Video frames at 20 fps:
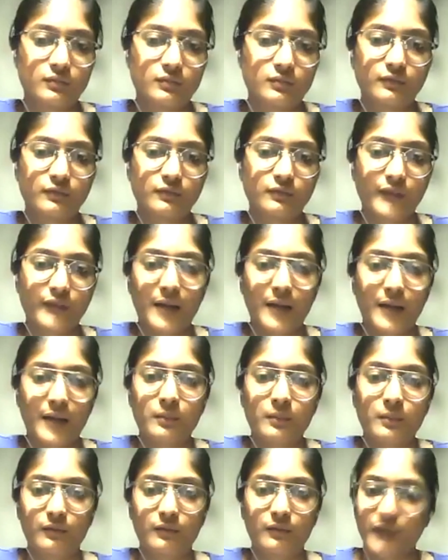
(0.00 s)
Then I'm
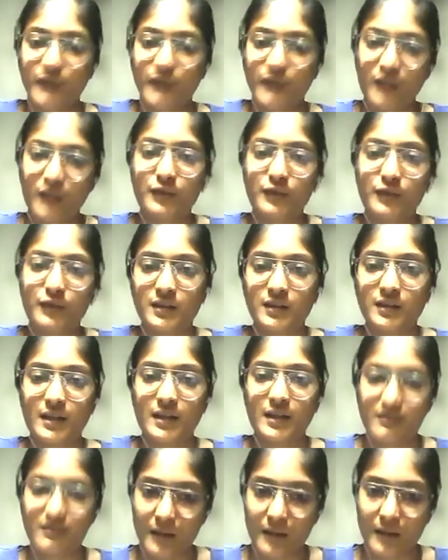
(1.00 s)
done with the
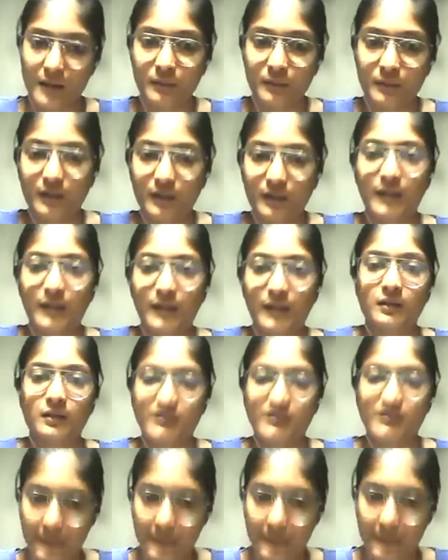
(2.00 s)
exam kit and the
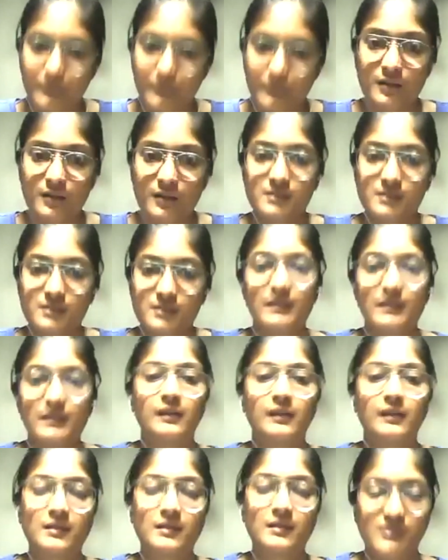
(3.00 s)
syllabus. Mm-hmm. And
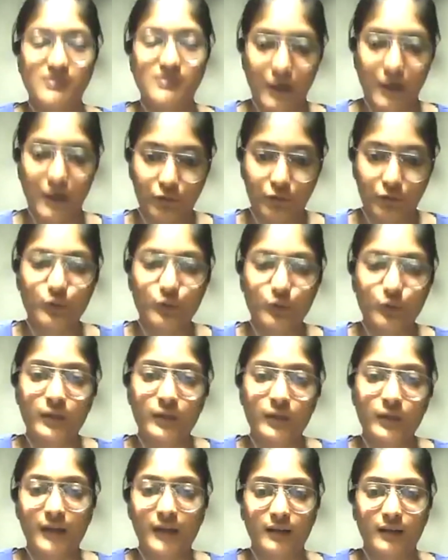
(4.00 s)
this, after doing
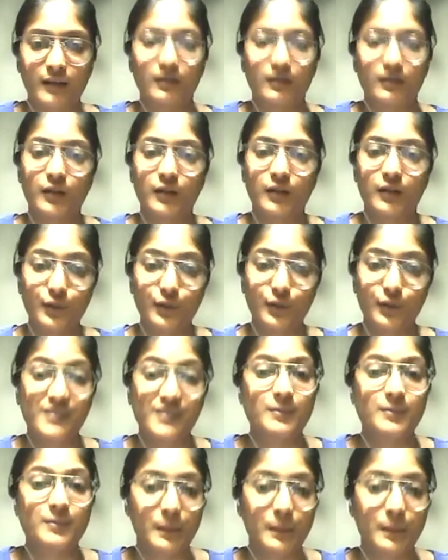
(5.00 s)
that, during the
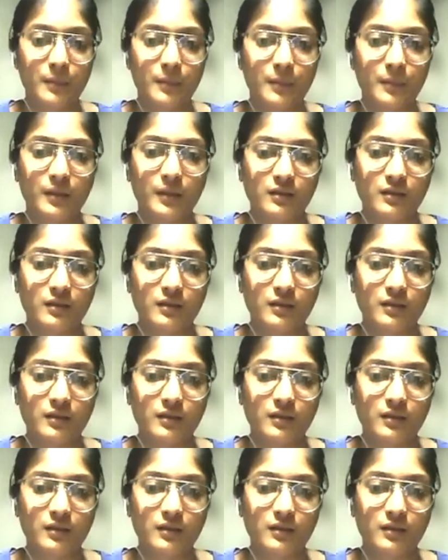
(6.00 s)
September month,